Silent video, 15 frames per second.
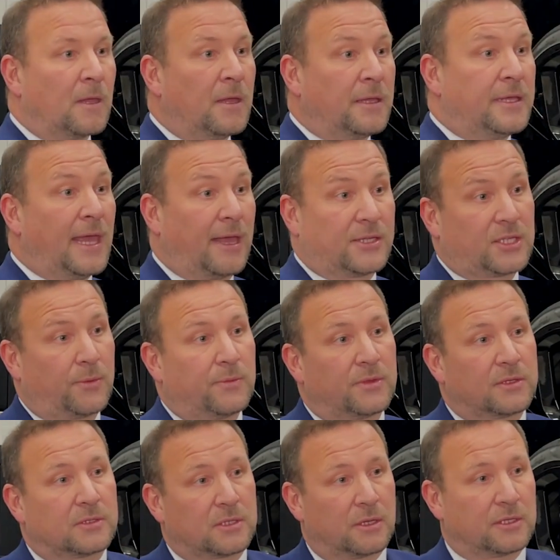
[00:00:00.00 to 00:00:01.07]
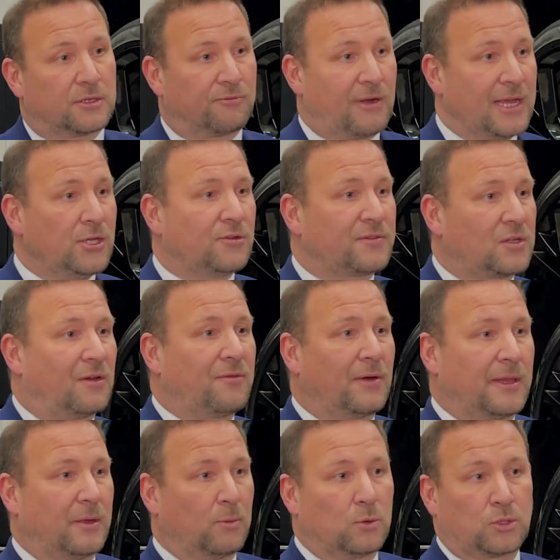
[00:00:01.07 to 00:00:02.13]
Yes, so there's a range of software
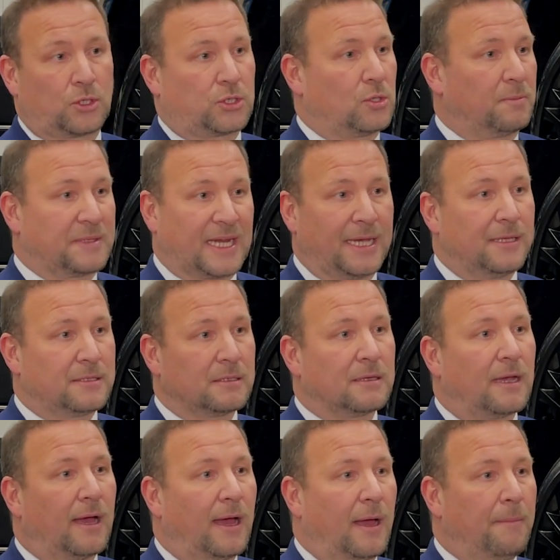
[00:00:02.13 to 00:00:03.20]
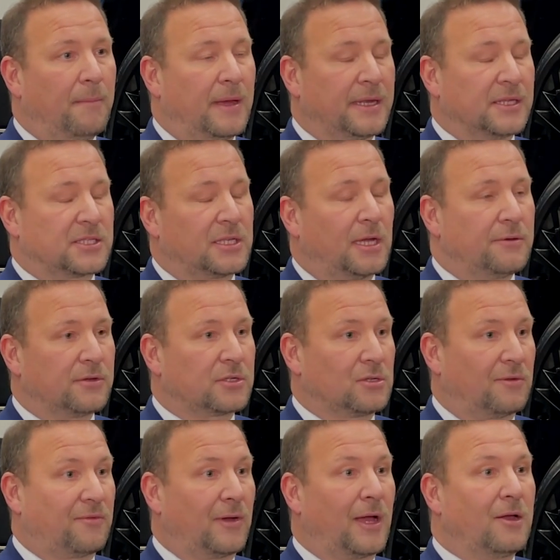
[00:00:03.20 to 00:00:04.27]
that will just update, and it's known as
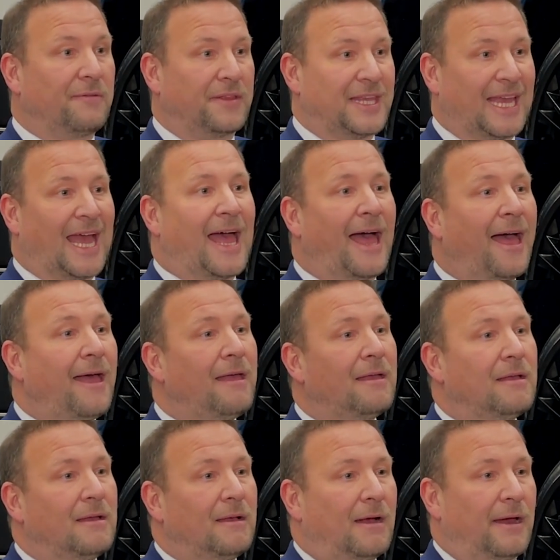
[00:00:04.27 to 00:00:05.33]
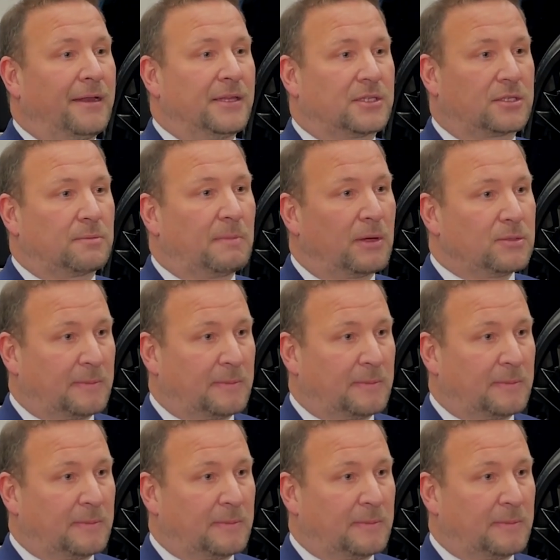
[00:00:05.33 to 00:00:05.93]
software over the air, and most